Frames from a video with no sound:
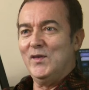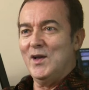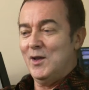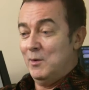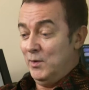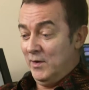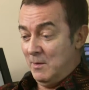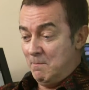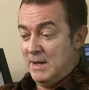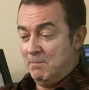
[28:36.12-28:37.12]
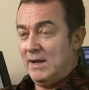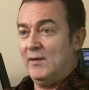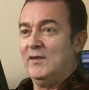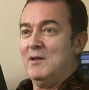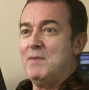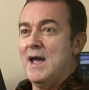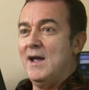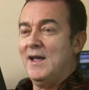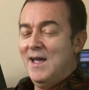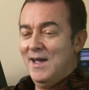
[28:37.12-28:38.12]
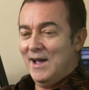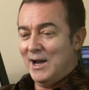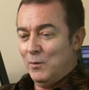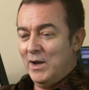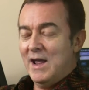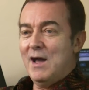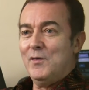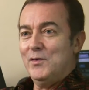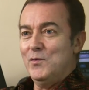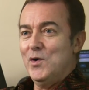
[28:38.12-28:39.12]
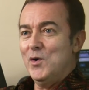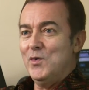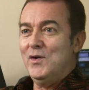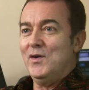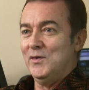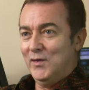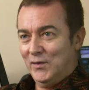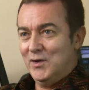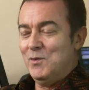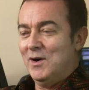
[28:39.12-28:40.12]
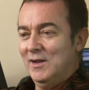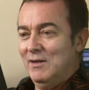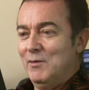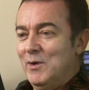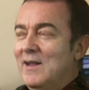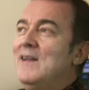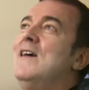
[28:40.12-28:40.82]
sell, I put in a big plastic bag and I went out on the road on the street where I live and went,